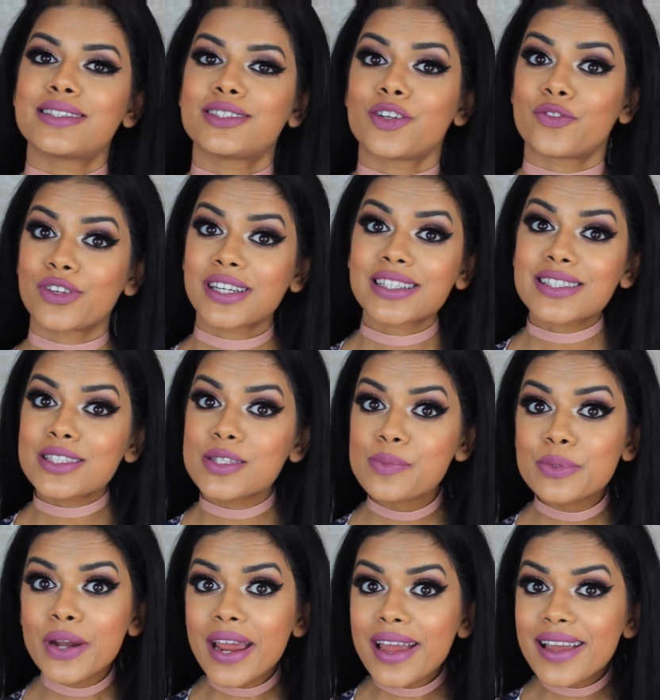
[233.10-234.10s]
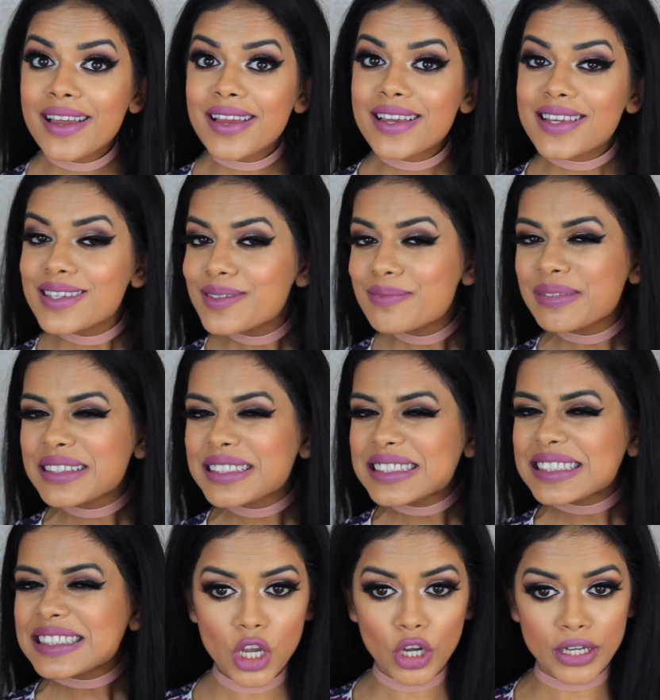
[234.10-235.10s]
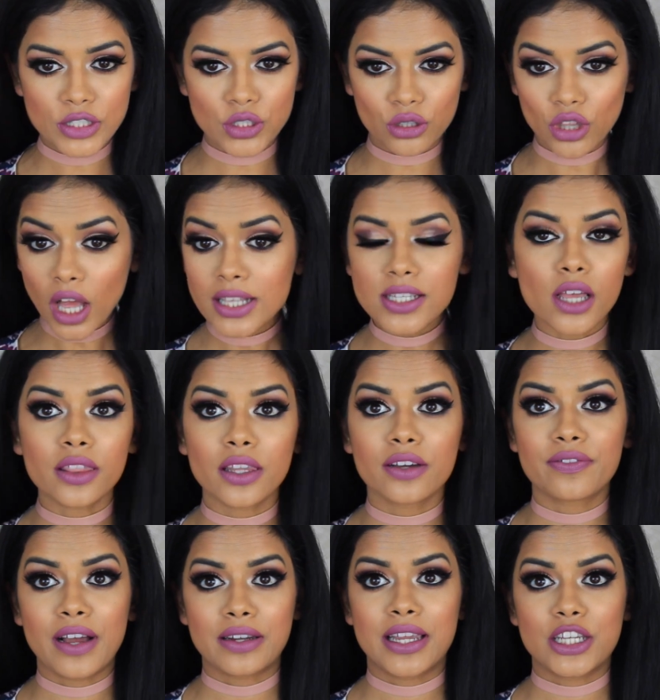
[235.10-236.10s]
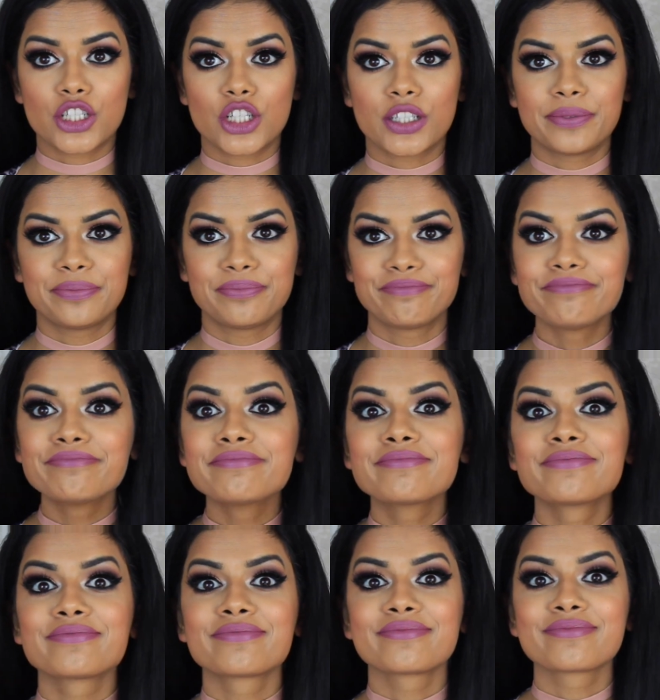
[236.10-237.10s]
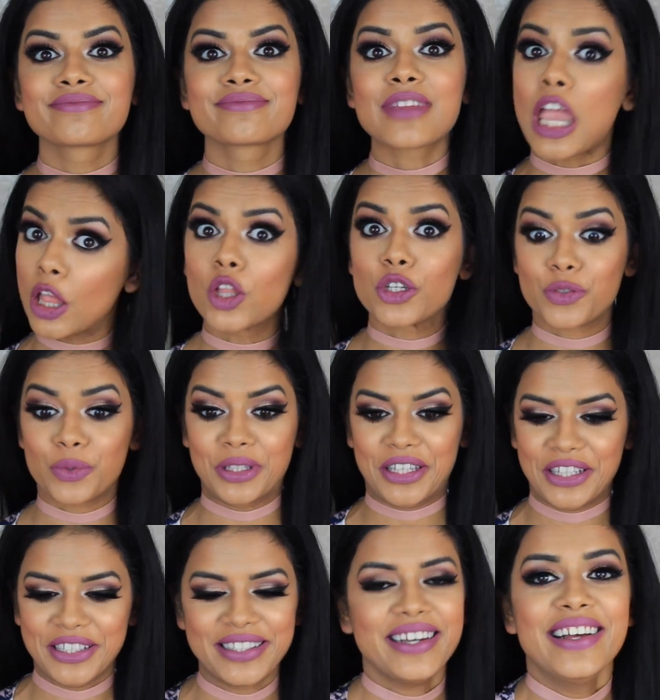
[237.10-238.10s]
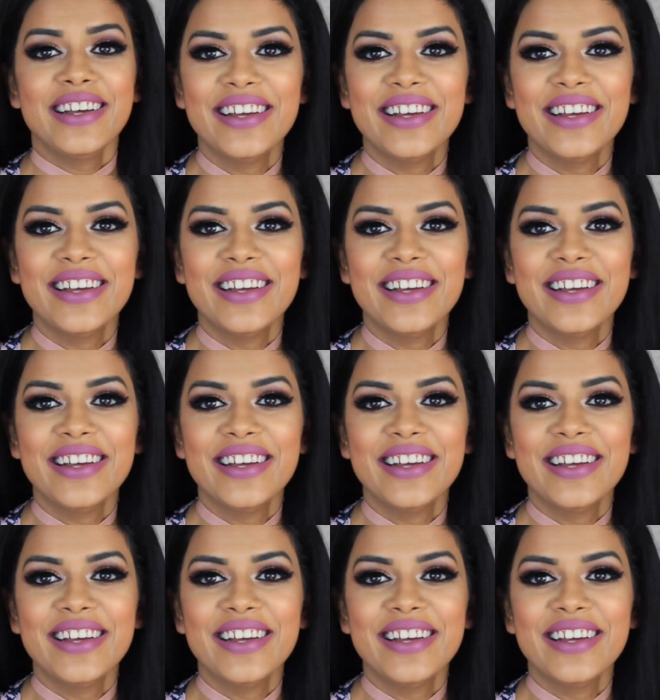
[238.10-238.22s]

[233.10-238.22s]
don't forget to subscribe. Okay, so thoughts on the foundation. It looks really good.